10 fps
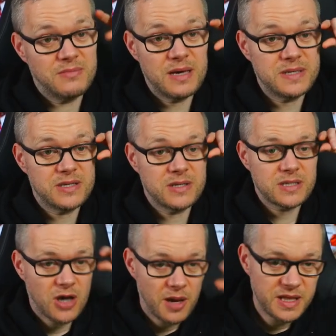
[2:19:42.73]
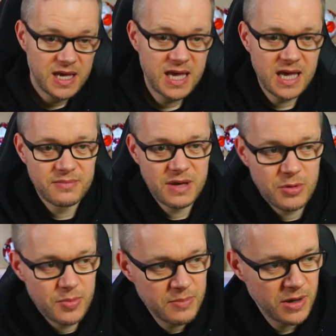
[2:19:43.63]
Maybe it's just time of the year. Maybe
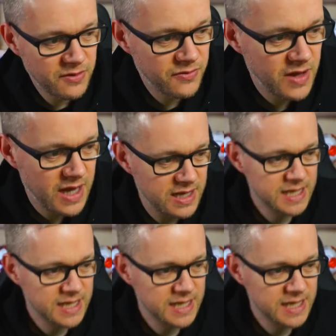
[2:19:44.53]
people have... Uh,